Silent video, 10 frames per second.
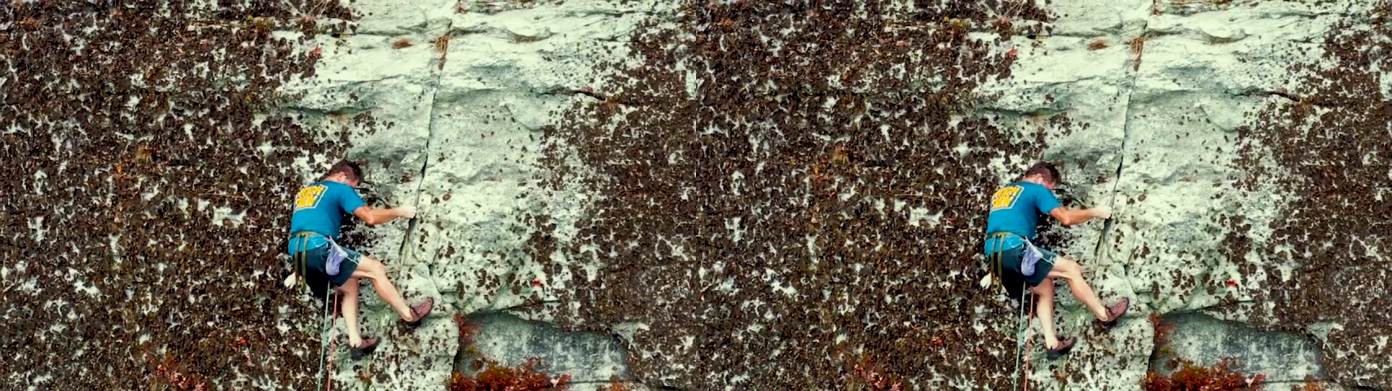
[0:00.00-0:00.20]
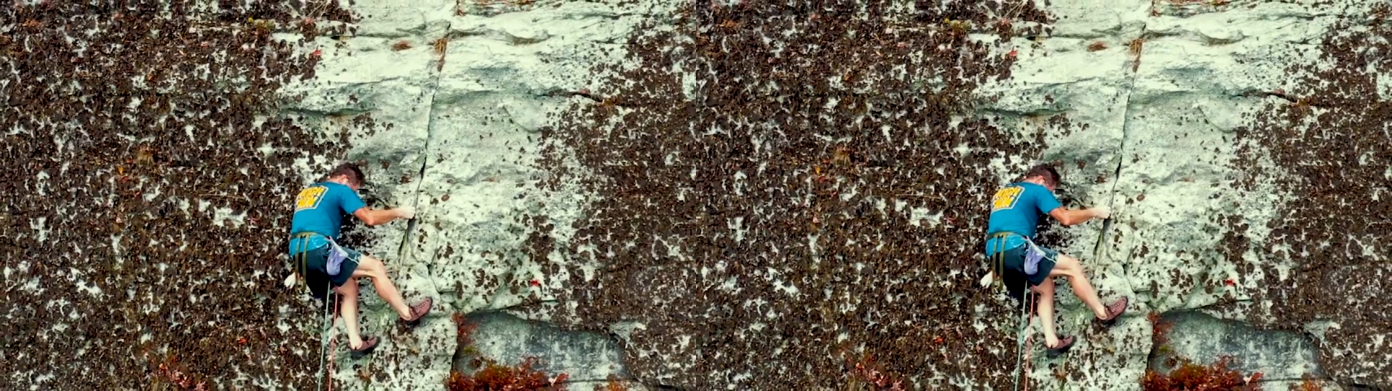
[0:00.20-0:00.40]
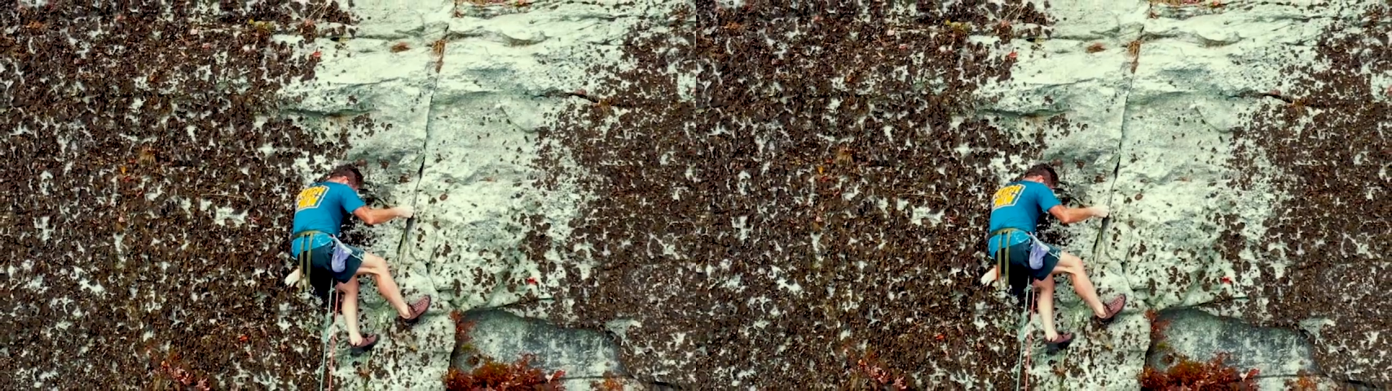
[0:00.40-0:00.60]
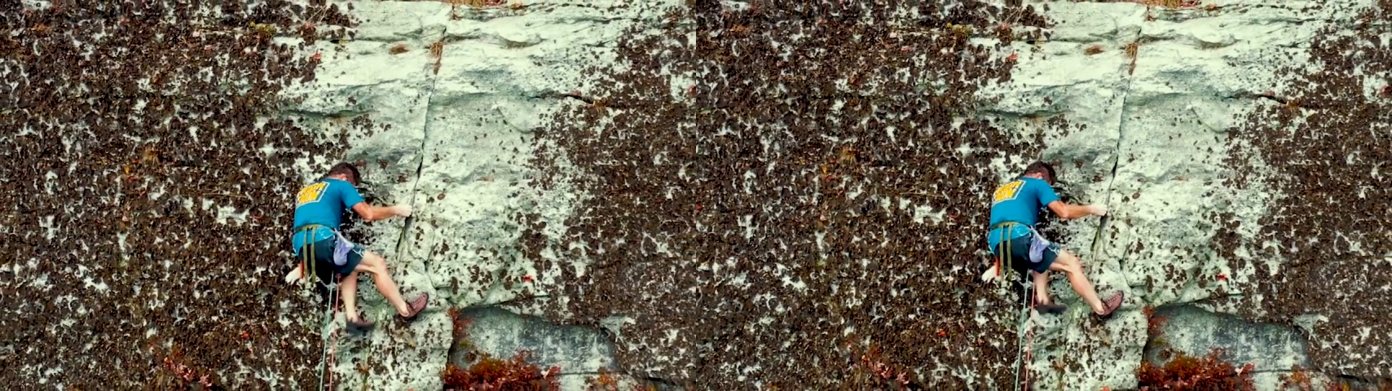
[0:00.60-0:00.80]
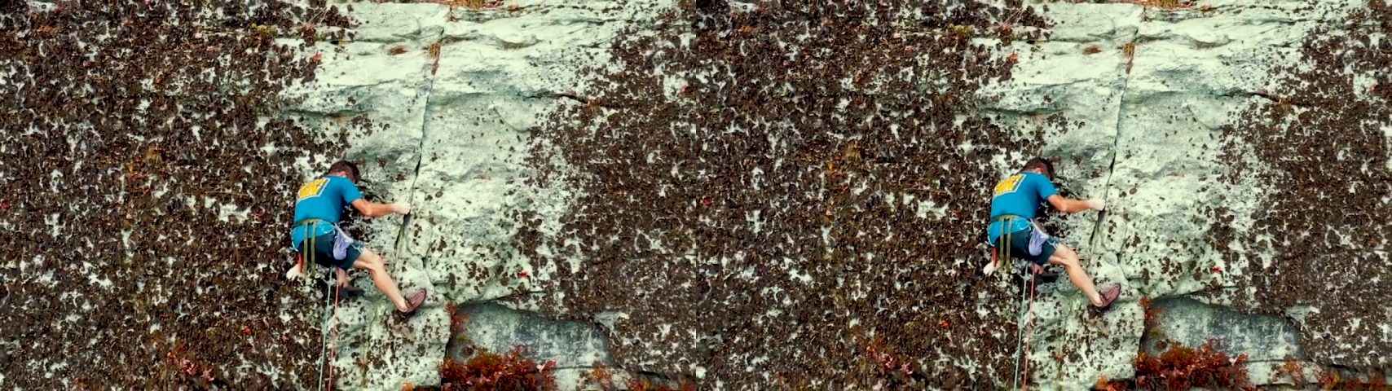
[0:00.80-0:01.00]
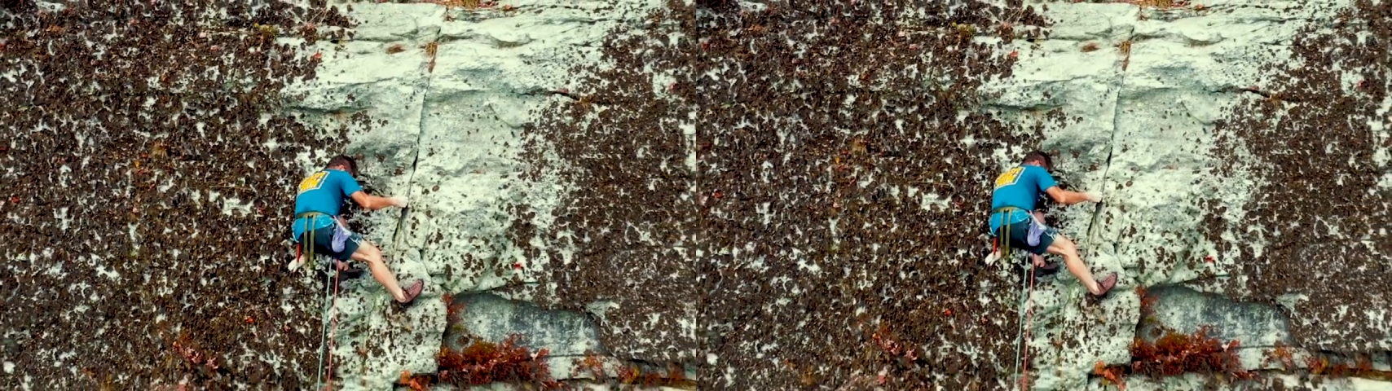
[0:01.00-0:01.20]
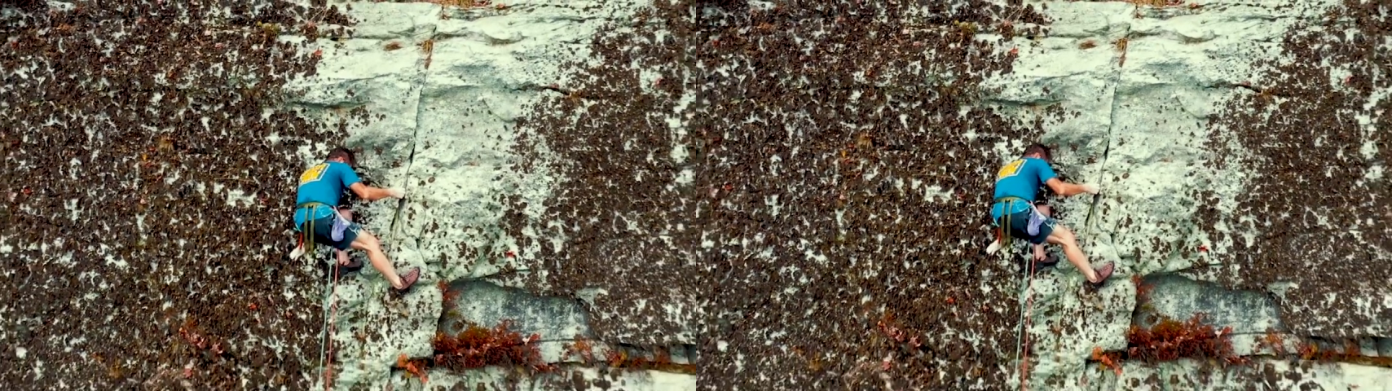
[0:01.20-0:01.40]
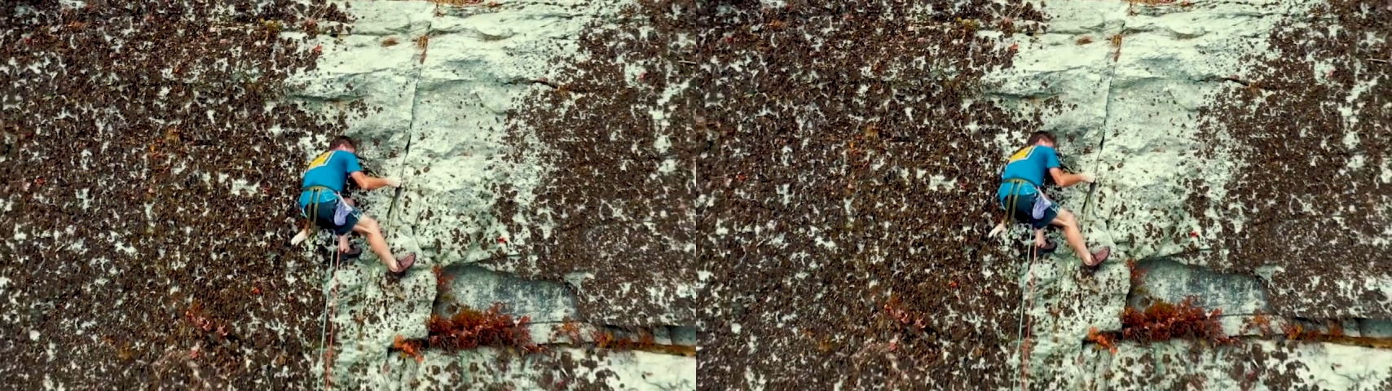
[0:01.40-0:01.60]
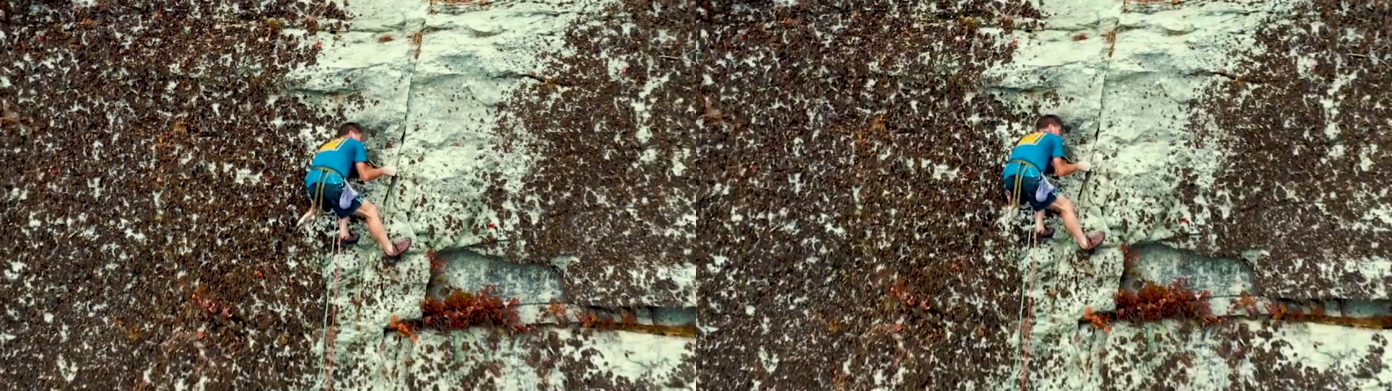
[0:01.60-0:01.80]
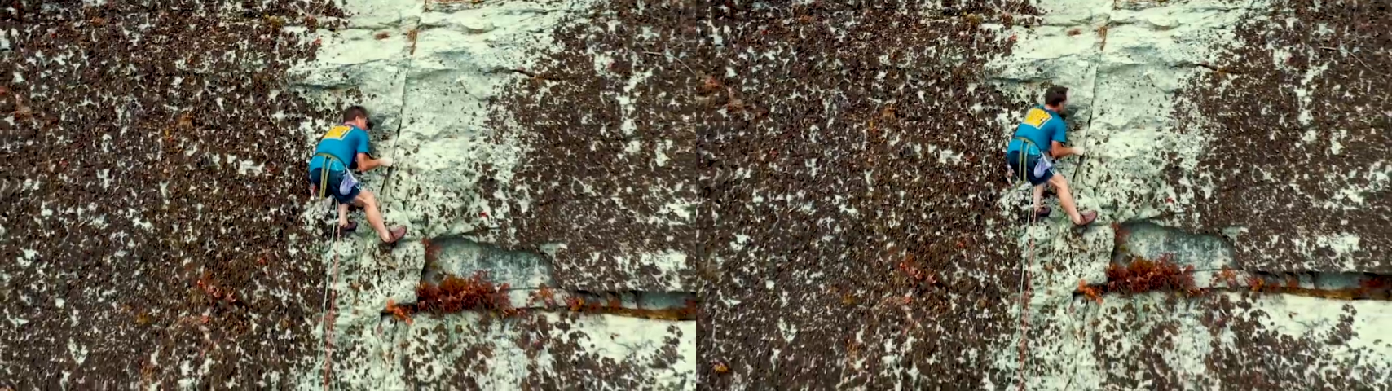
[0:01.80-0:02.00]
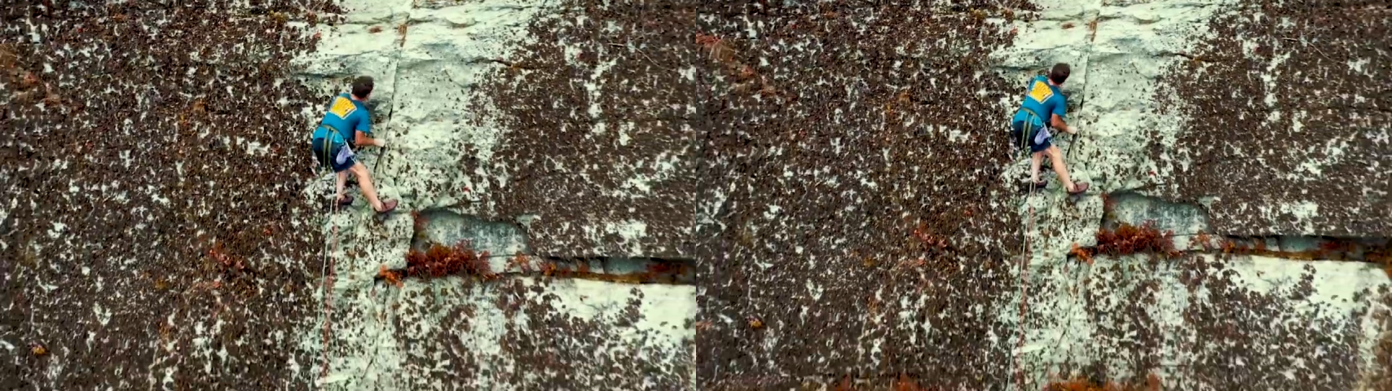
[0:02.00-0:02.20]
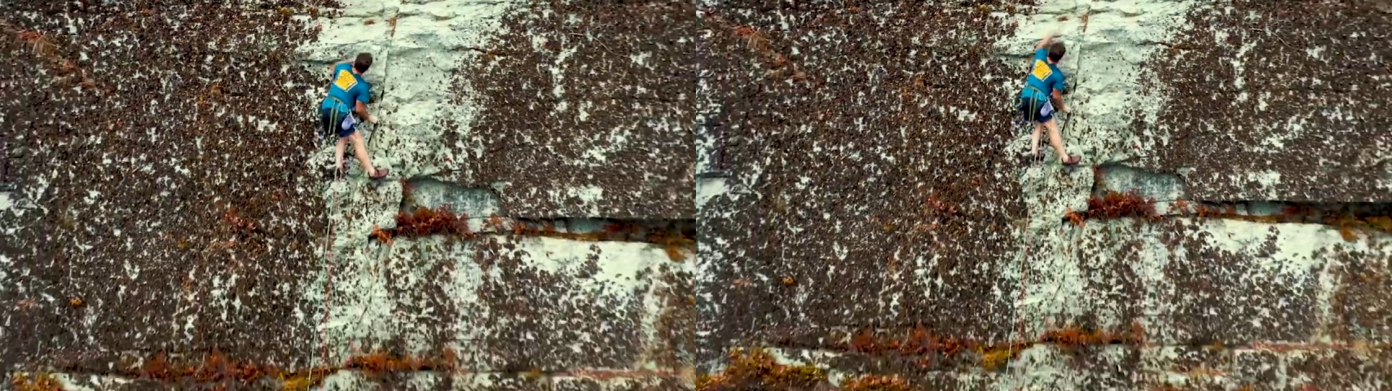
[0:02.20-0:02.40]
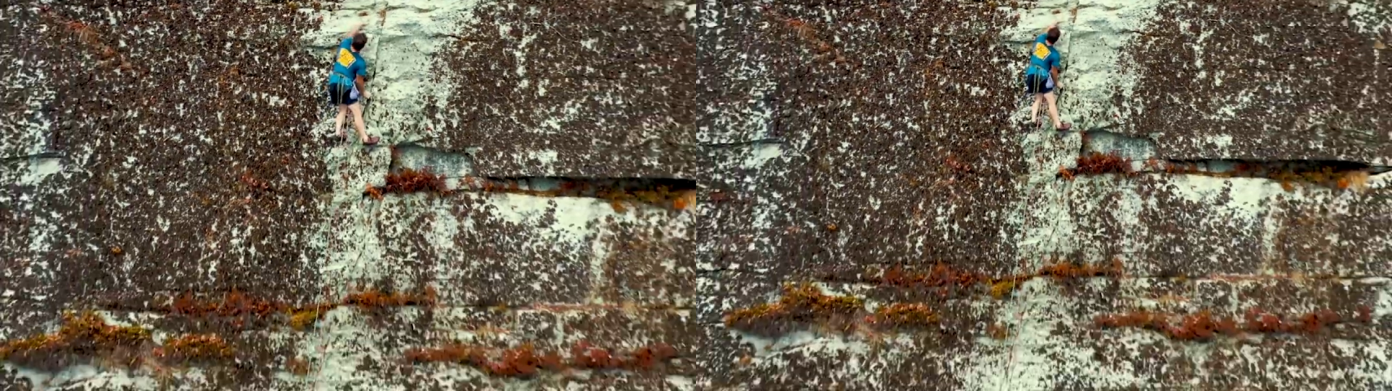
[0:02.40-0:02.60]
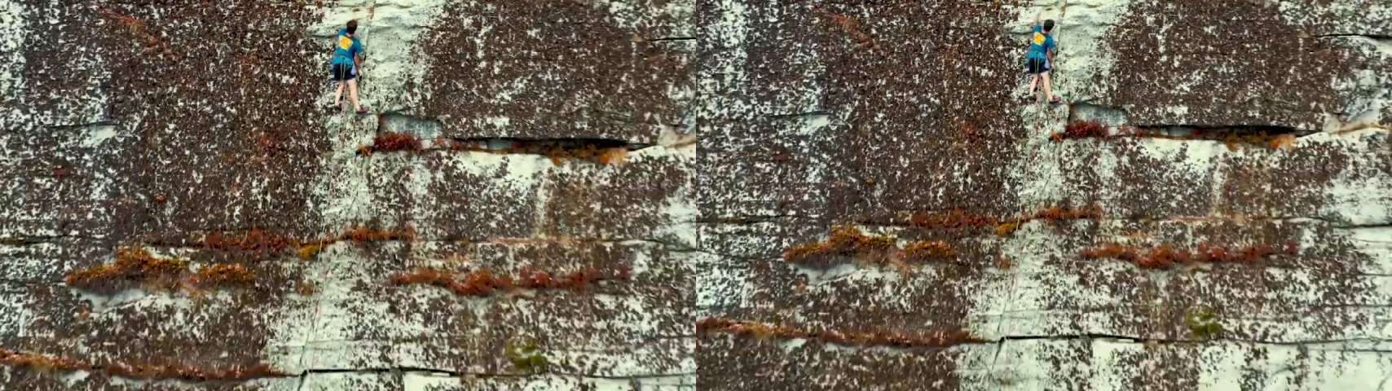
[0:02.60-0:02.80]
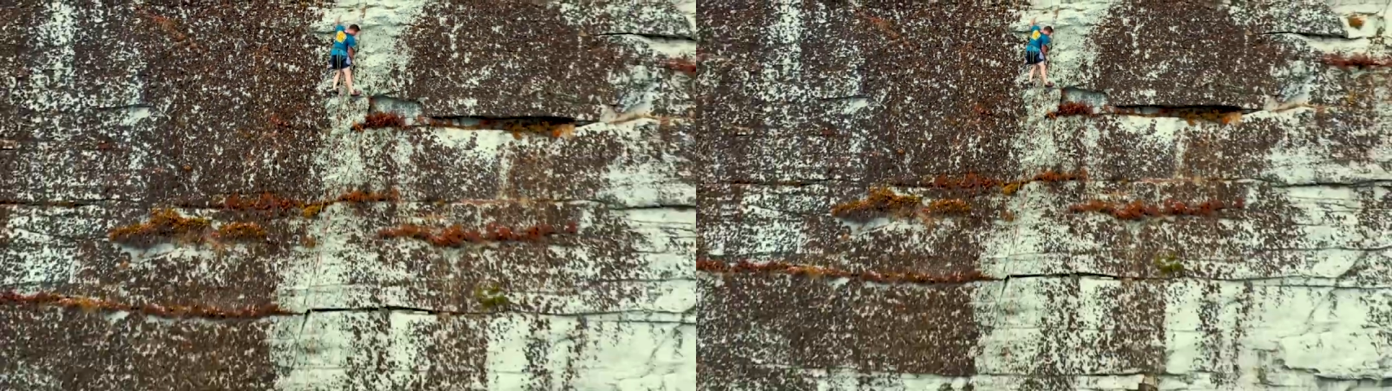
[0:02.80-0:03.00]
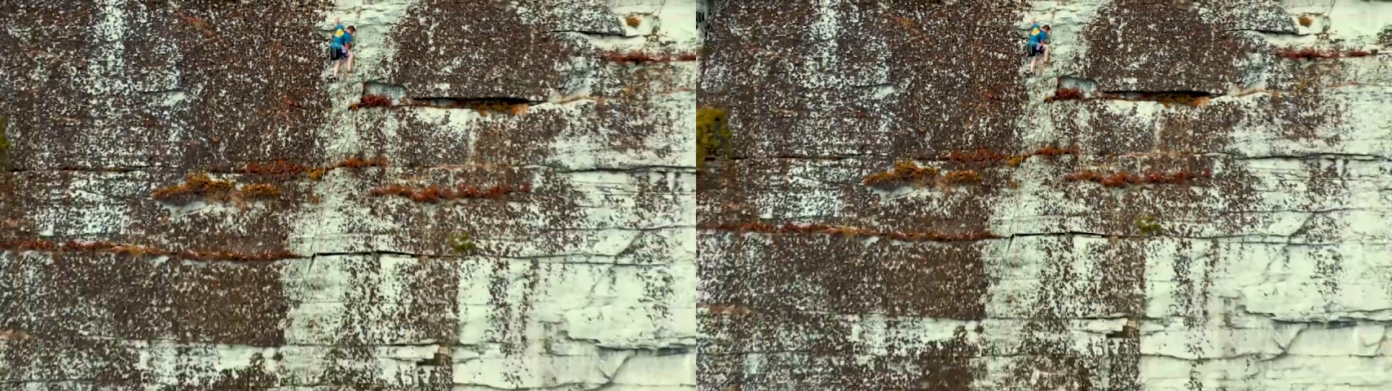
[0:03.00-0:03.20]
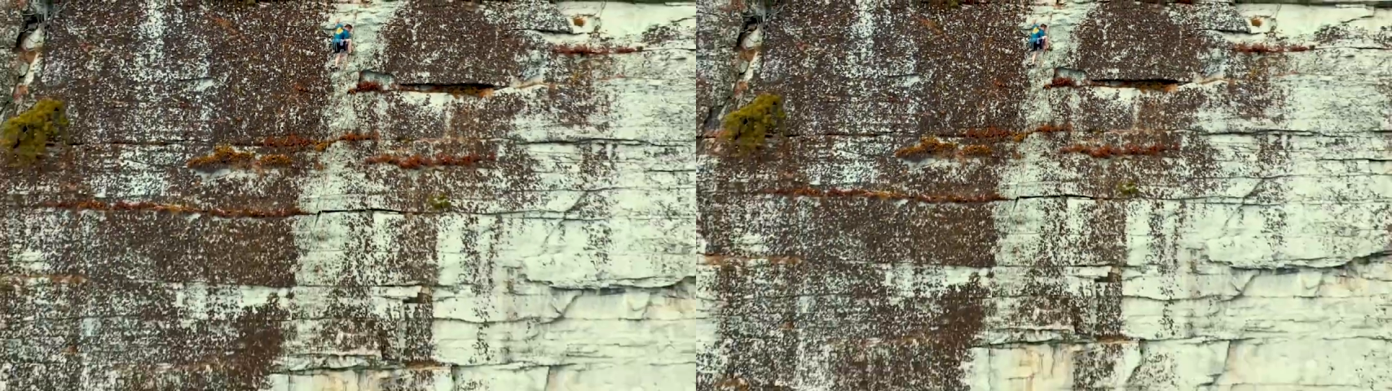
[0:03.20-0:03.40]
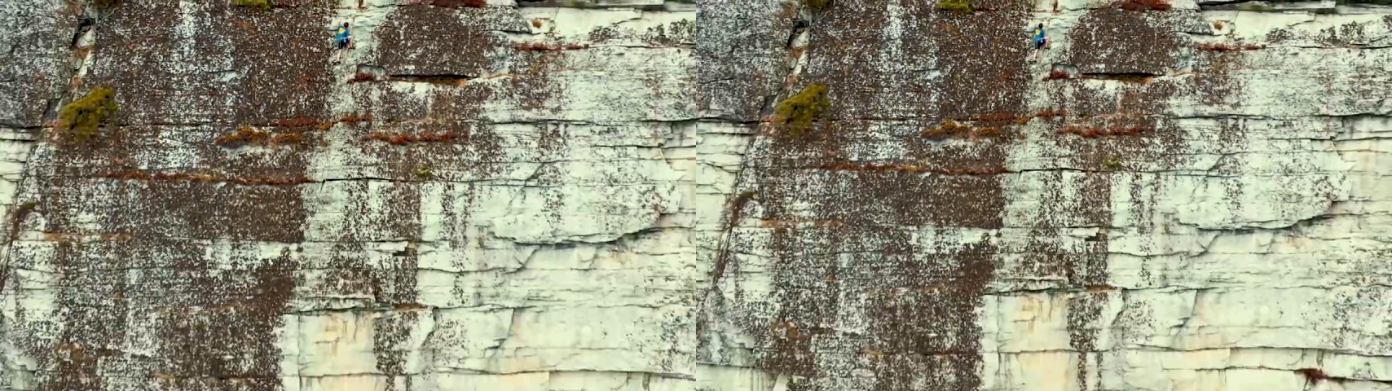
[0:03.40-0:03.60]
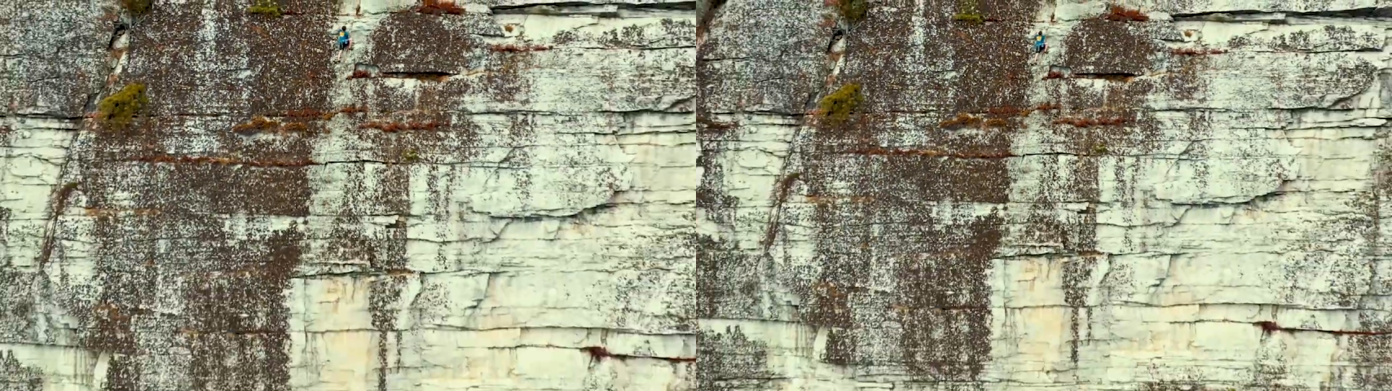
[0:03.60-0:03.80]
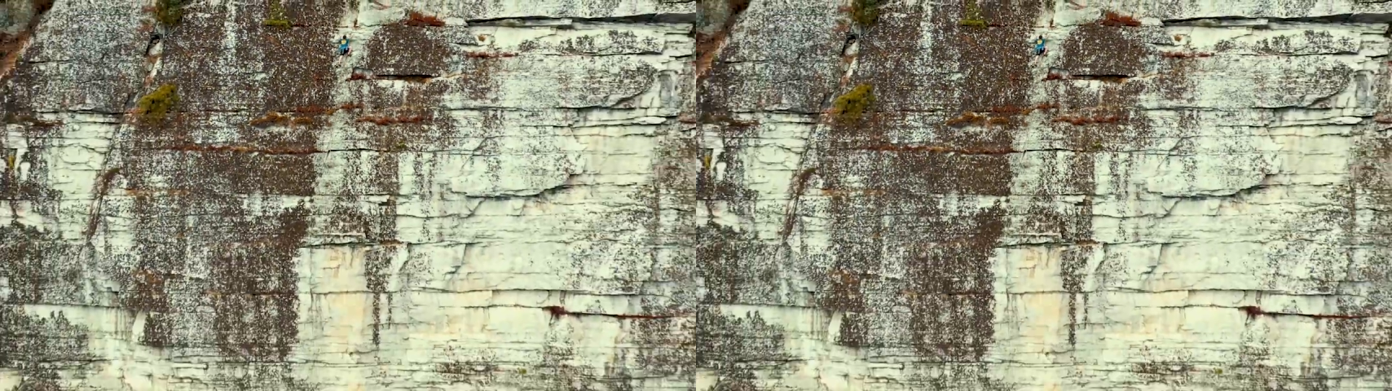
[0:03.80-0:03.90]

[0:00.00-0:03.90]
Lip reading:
[unreadable: no face in view]